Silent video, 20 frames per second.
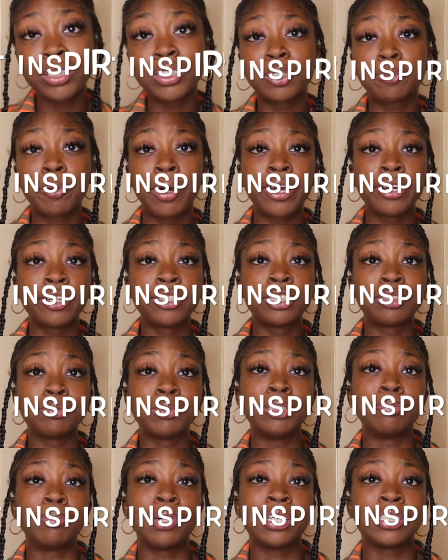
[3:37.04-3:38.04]
inspires
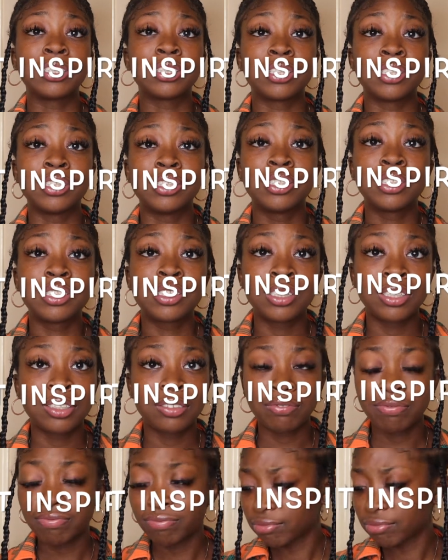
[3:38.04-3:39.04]
me, my son?